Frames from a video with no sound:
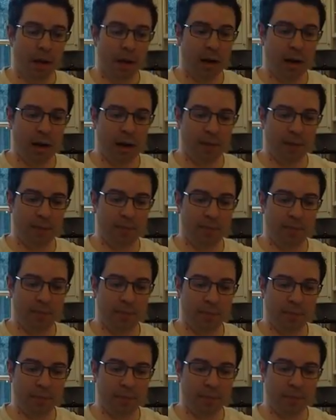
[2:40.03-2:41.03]

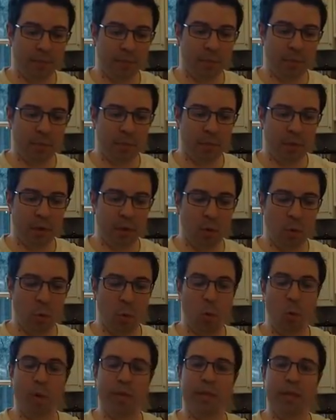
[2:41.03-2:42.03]

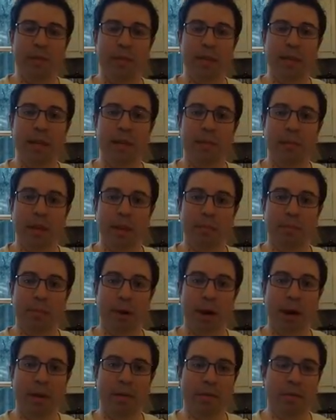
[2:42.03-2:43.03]
What the medium light
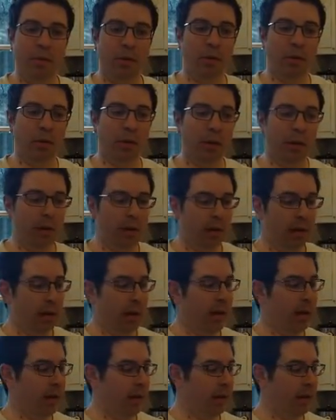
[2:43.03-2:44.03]
buys you
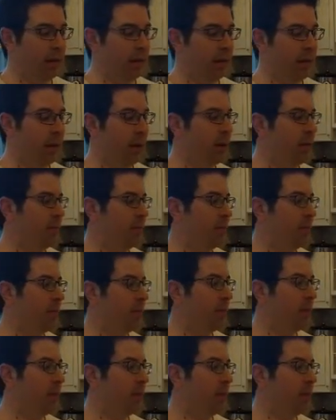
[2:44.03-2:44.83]
is a